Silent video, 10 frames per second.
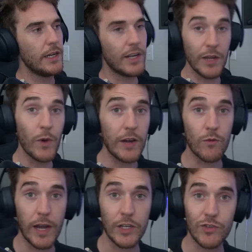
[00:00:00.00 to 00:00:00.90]
And he went
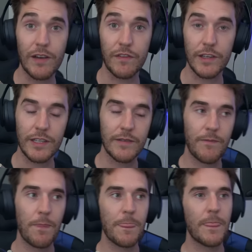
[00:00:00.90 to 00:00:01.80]
right traffic.
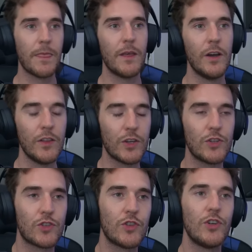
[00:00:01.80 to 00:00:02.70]
And the
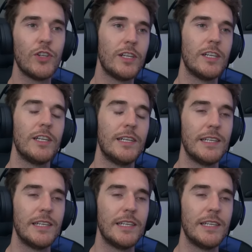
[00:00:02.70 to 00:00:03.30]
controller